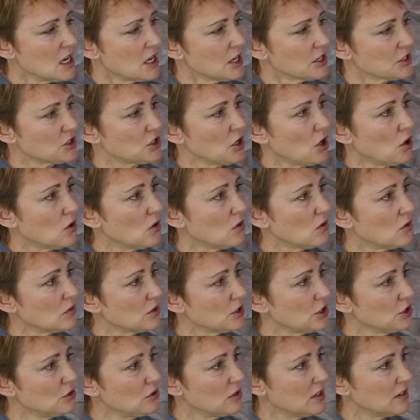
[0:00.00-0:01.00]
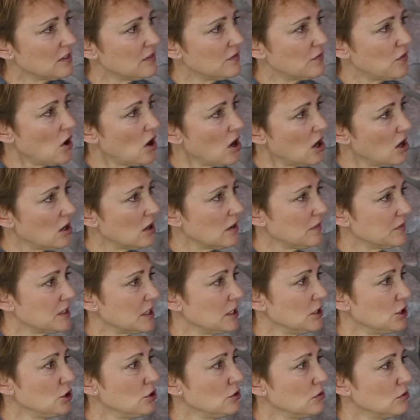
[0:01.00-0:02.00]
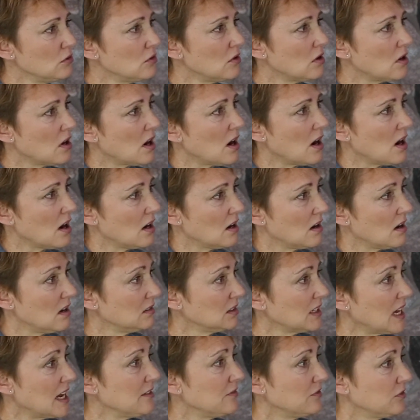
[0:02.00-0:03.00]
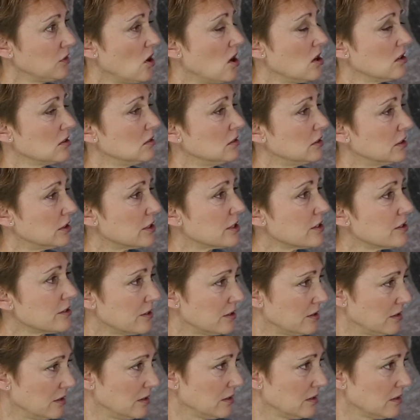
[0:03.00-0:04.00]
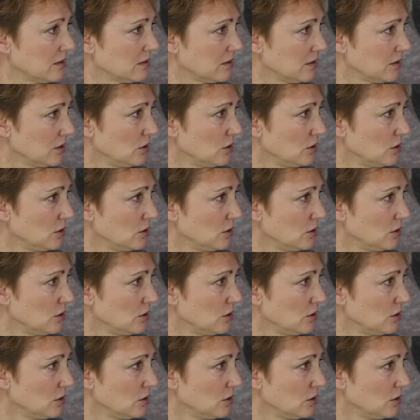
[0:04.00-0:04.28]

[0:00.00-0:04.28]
So you evolved, and you are a lifelong learner.